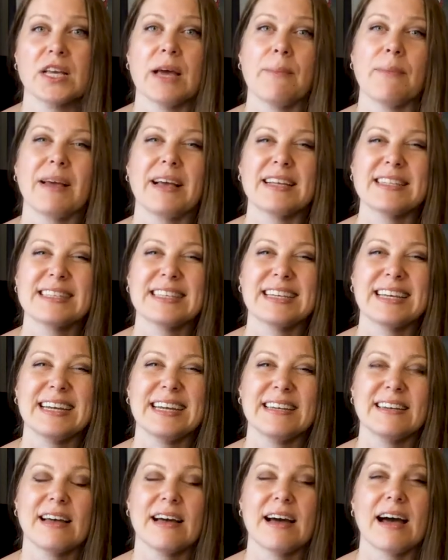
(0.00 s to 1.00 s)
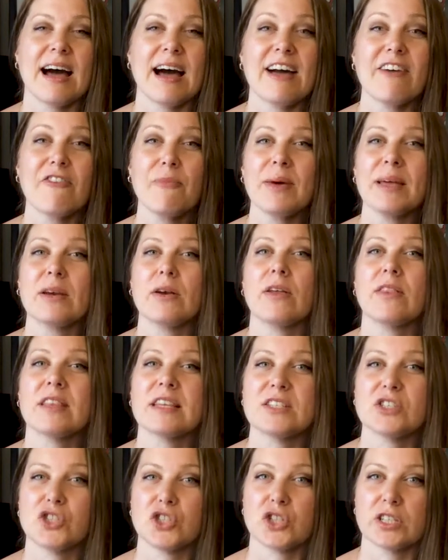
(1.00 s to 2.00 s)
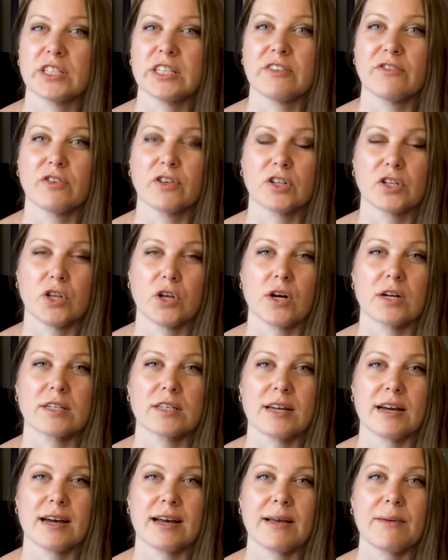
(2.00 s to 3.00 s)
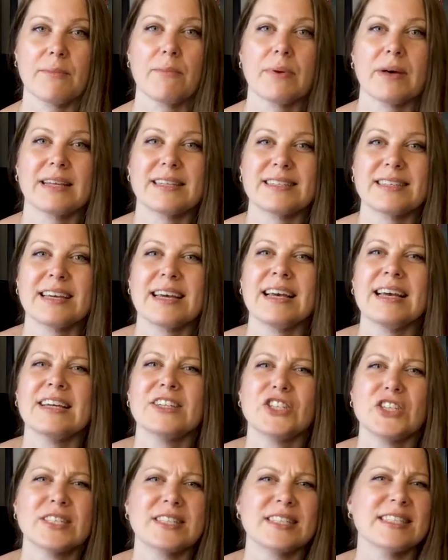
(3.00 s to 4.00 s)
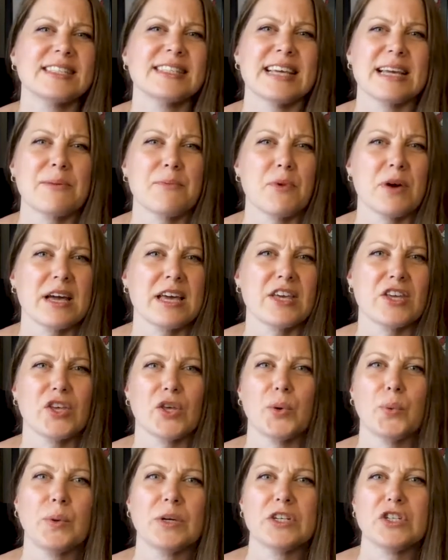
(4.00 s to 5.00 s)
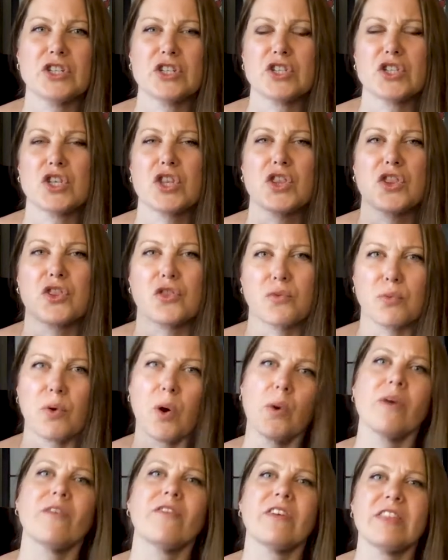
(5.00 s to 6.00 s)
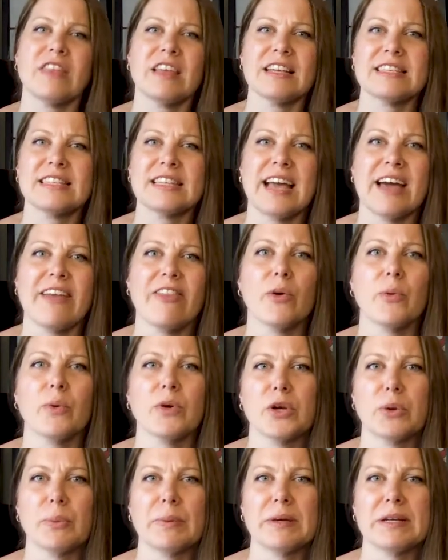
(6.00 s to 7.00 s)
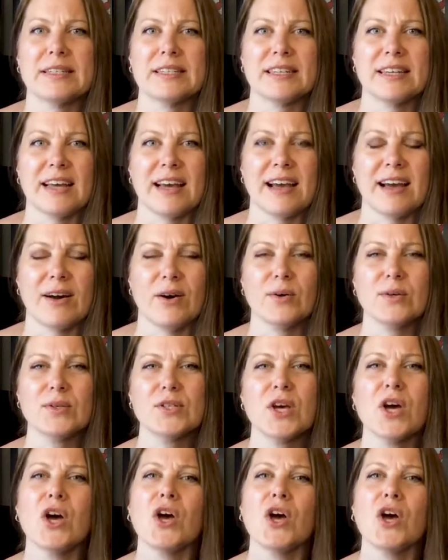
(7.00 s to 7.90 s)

because again, I've been on this journey for a long time, but just the same way you wouldn't just throw everything together when you're building a house,